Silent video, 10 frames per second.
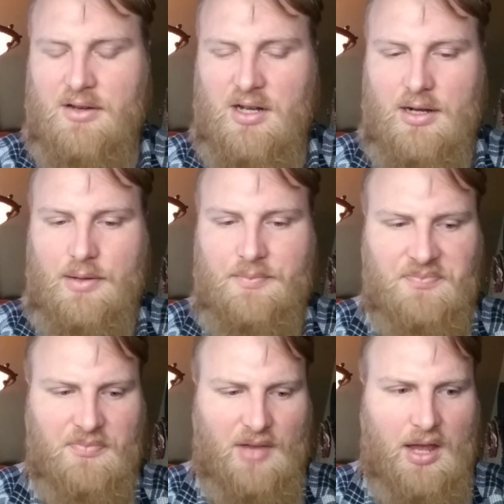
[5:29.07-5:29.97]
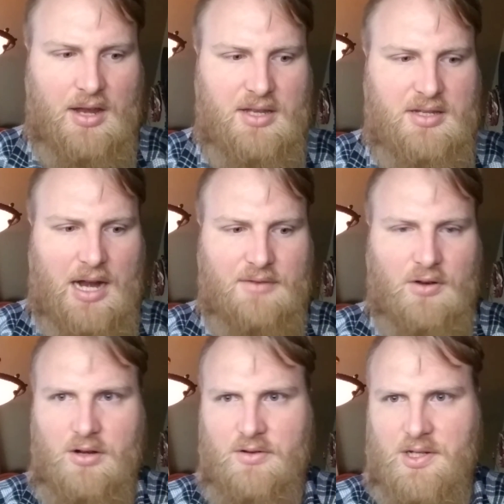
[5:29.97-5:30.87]
And it's kind of
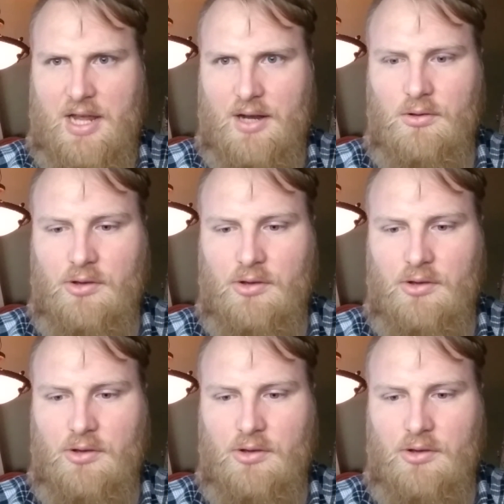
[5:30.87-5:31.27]
hard to untangle